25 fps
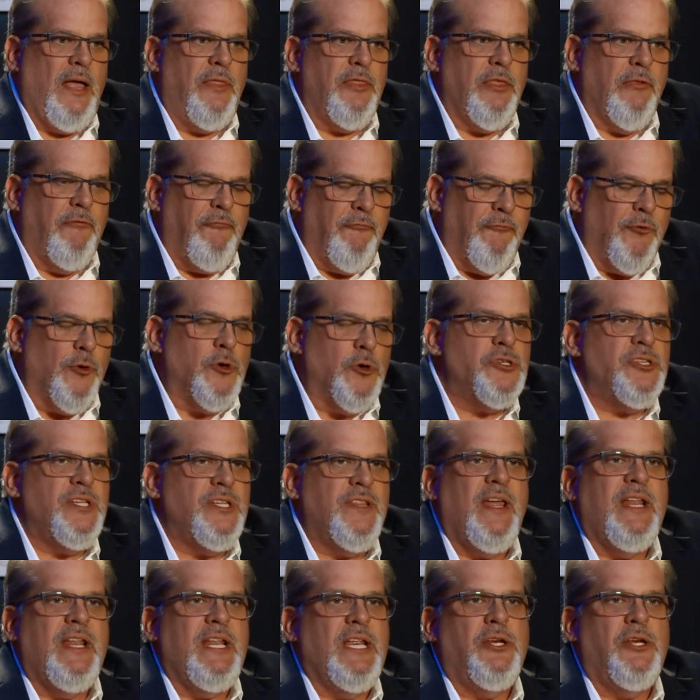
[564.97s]
the first thing
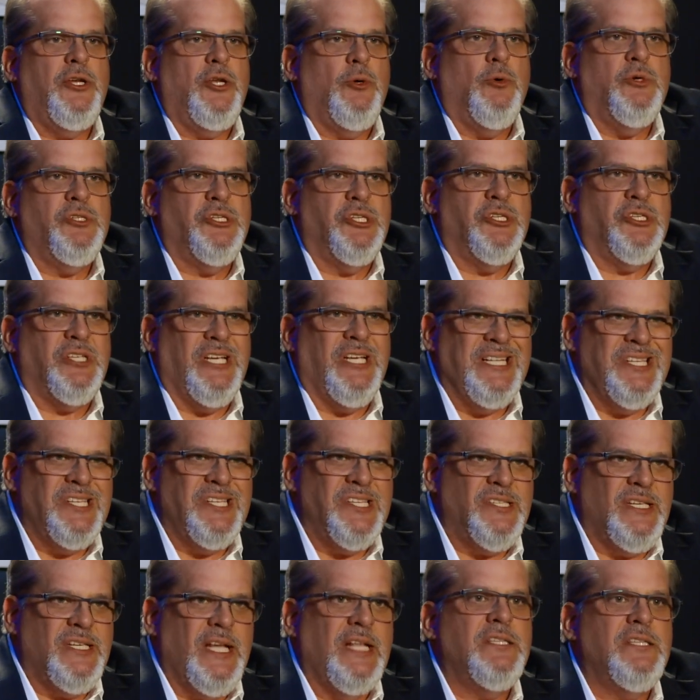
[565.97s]
they need to do is just
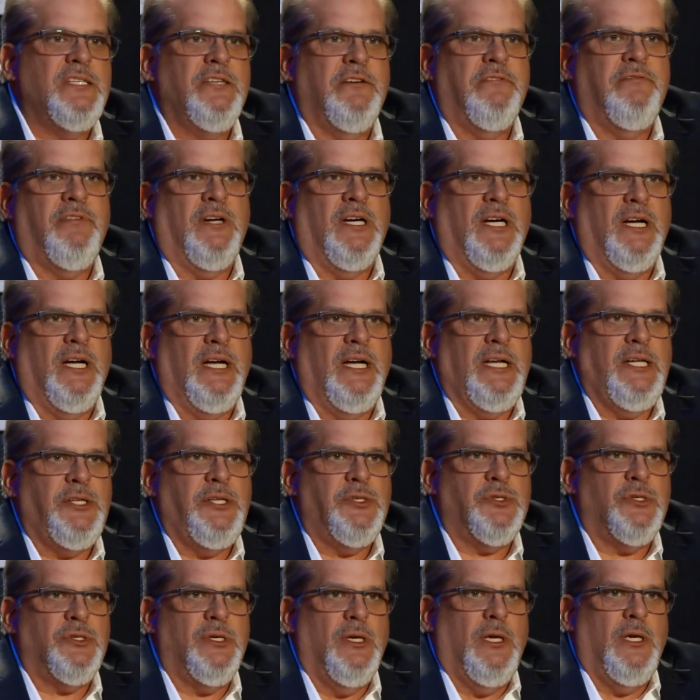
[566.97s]

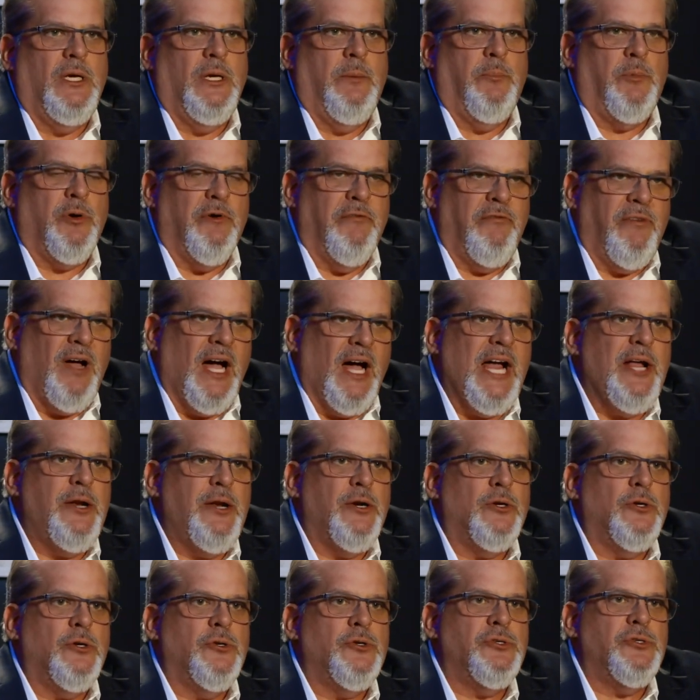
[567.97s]
incentivize
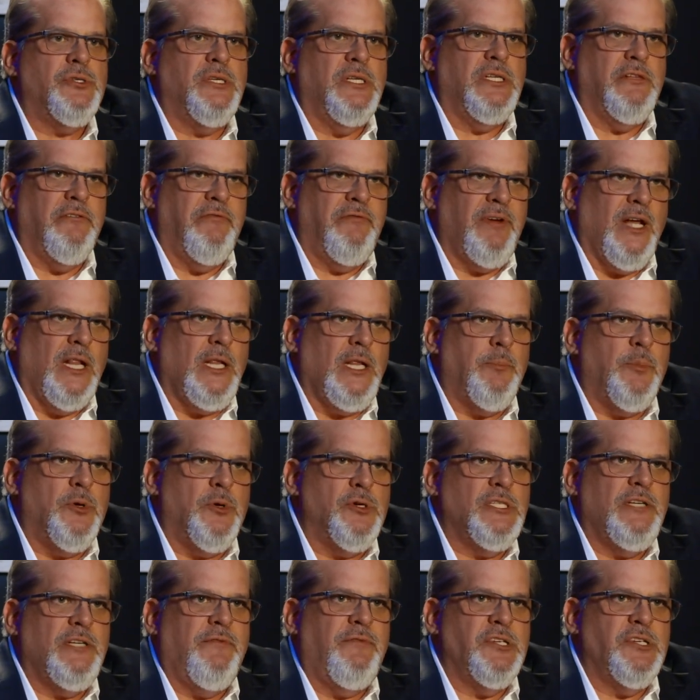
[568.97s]
providers and
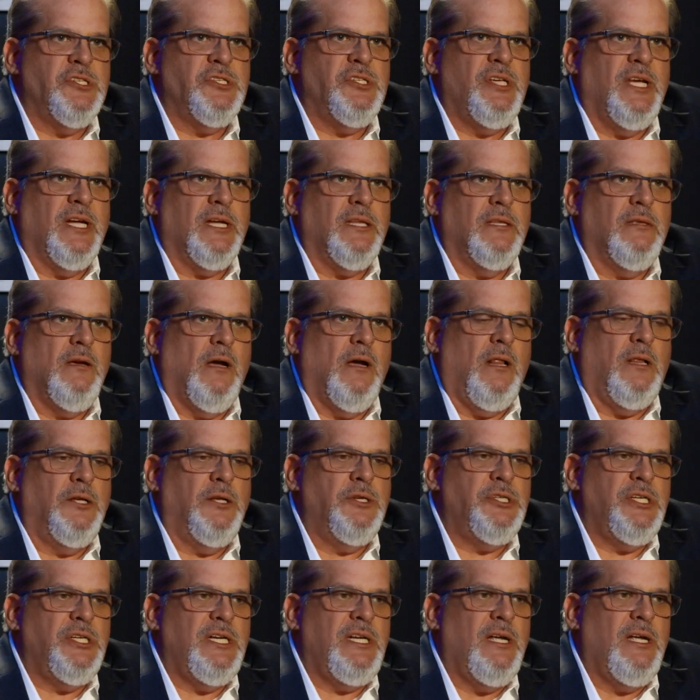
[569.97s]
developers of this
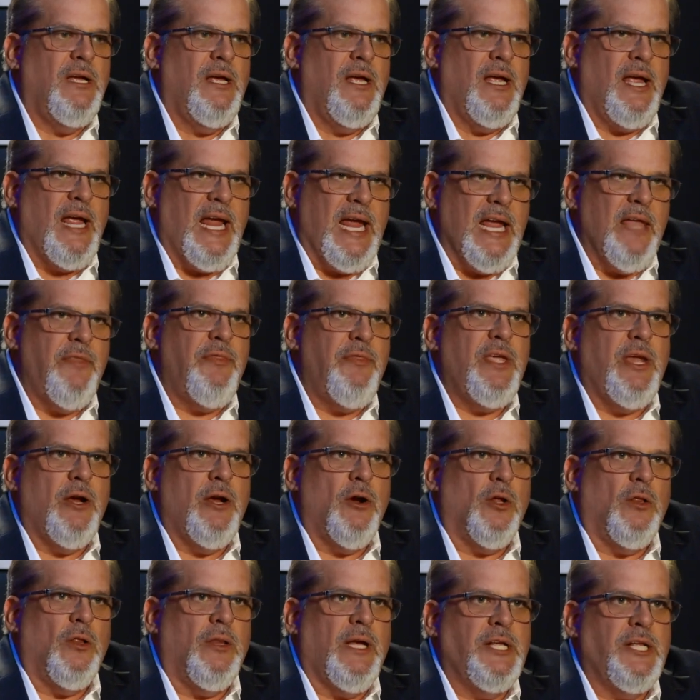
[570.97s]
technology and the
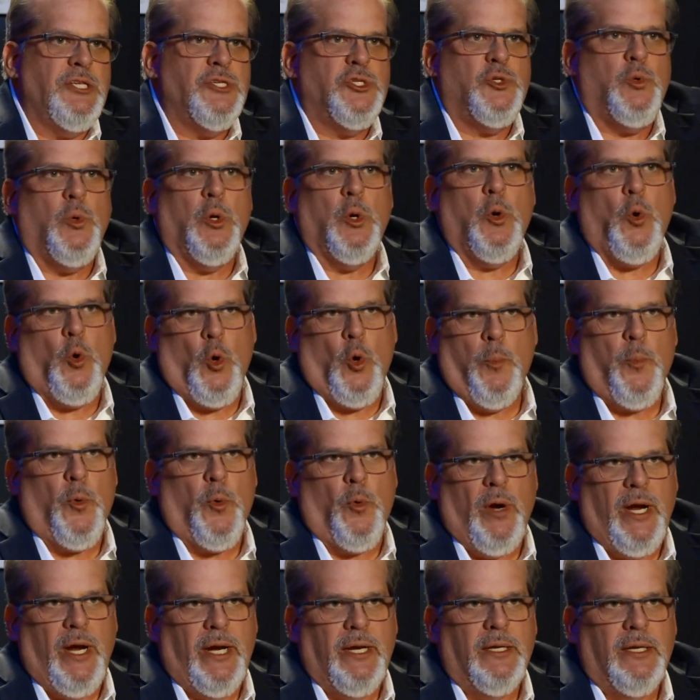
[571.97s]
airlines to
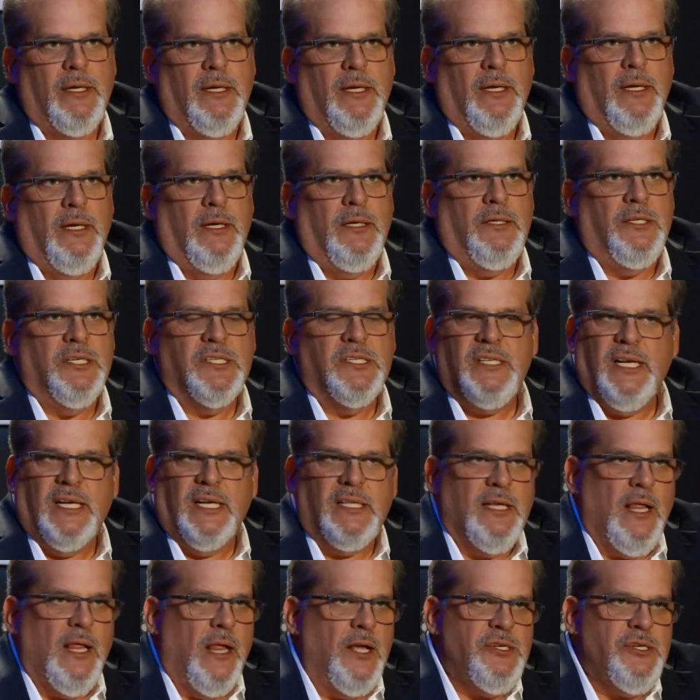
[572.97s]
incorporate it. Mm-hmm. The
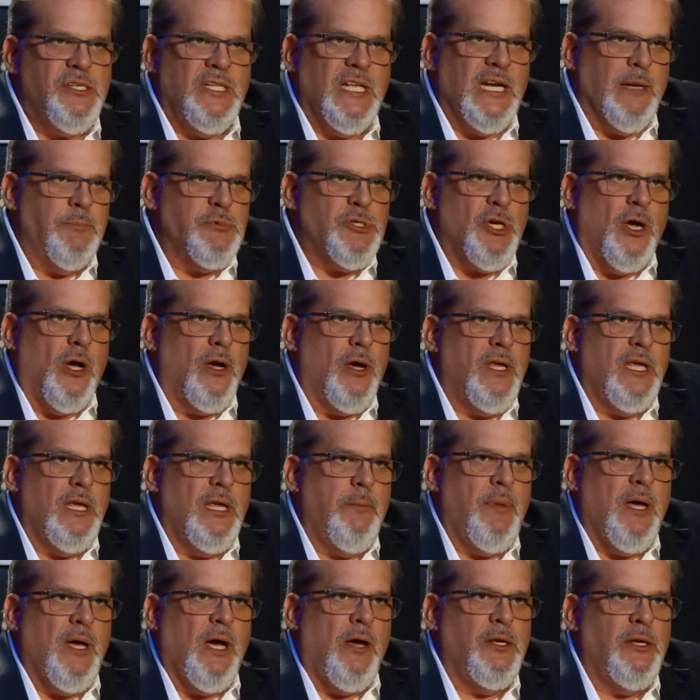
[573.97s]
technology that I'm talking
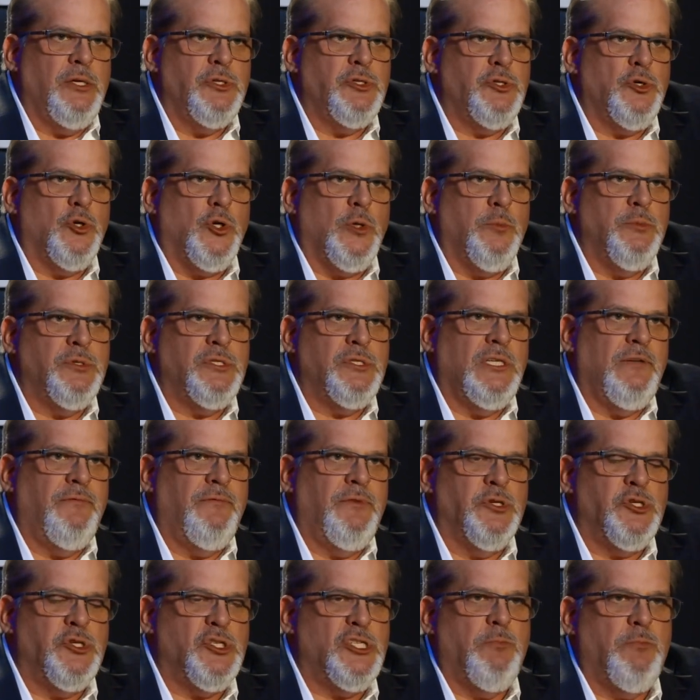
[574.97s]
about in terms of
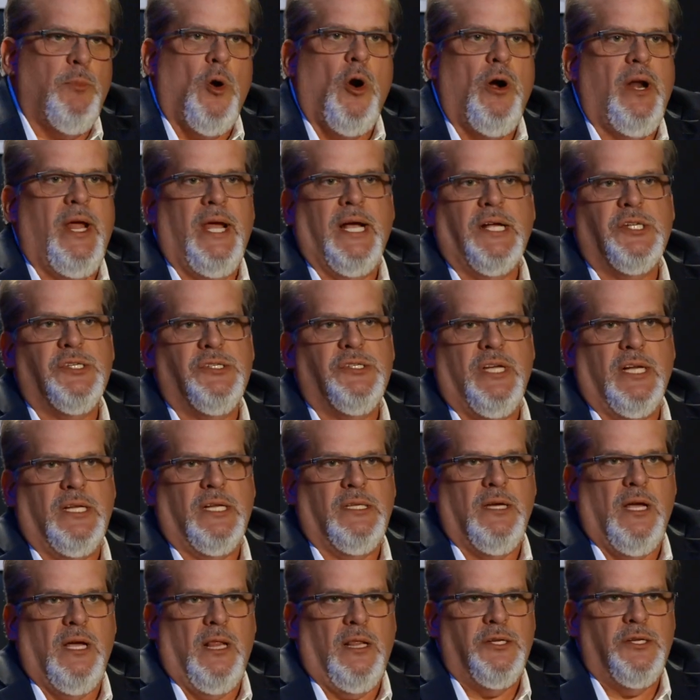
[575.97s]
the SmartX
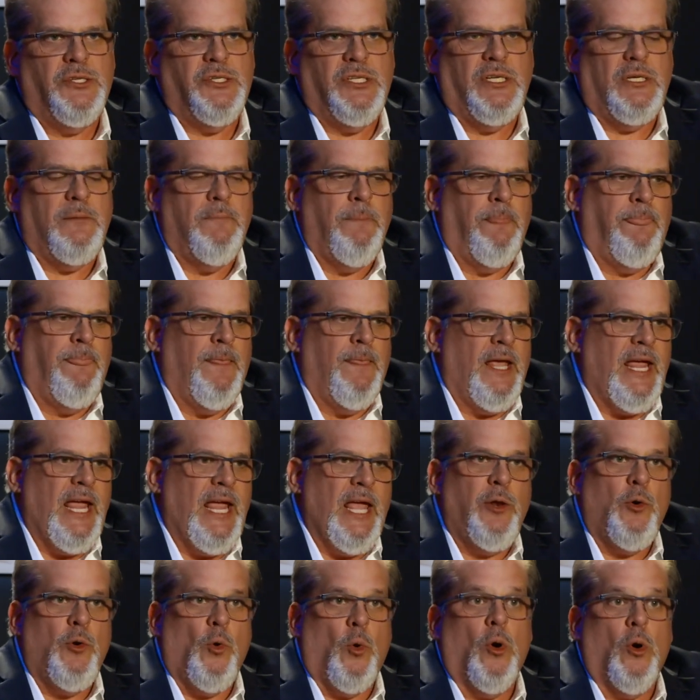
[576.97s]
technology
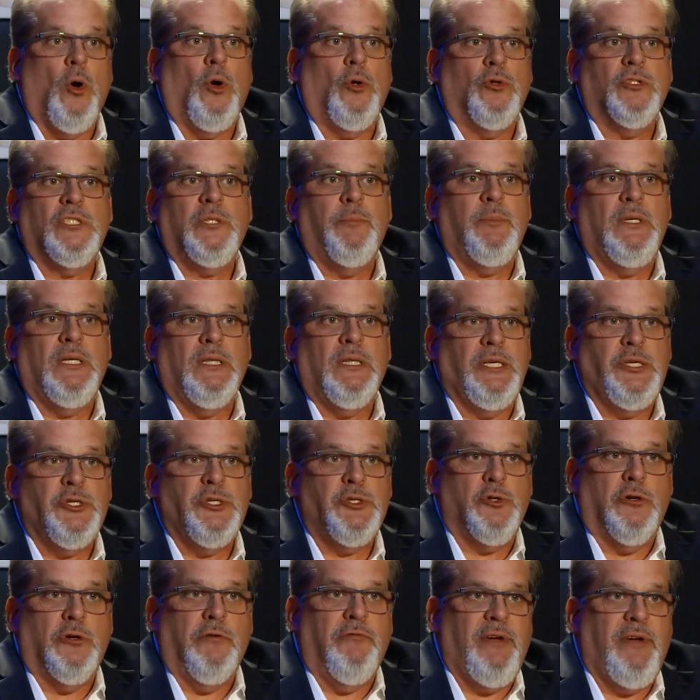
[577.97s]
and or ultimately
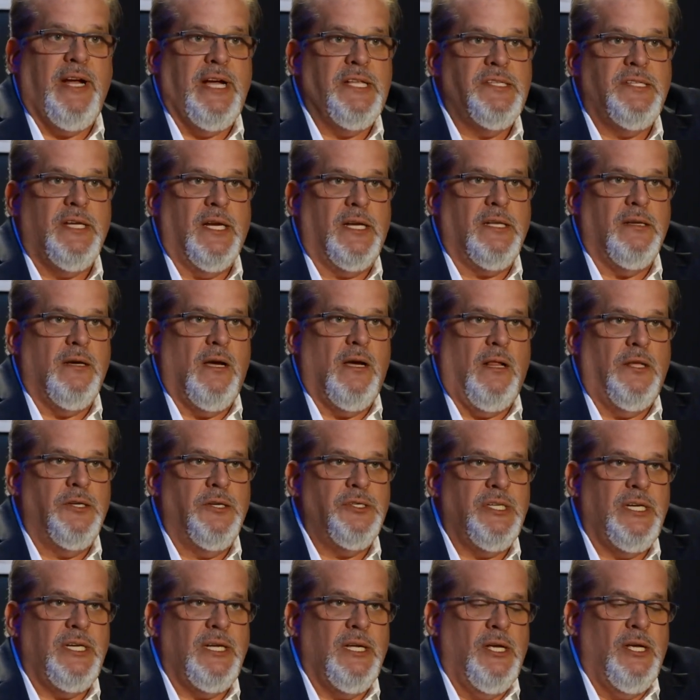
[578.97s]
Surface
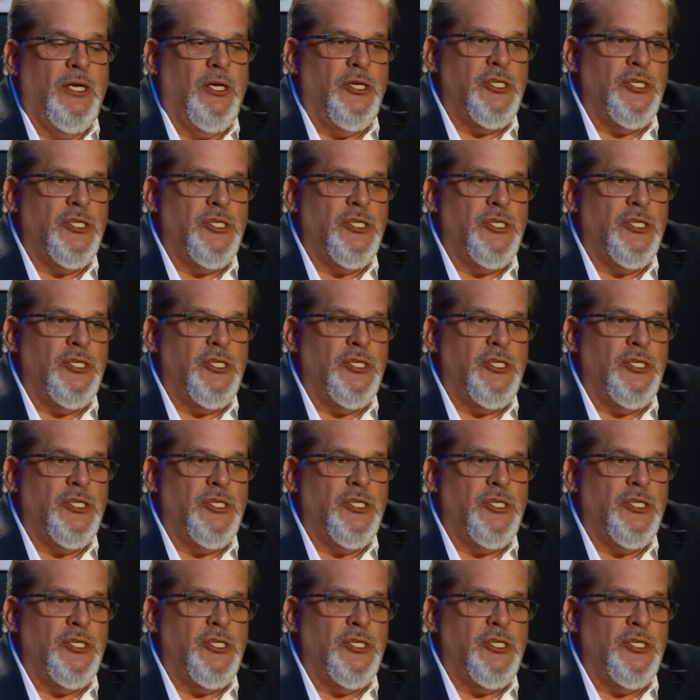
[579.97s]
technology.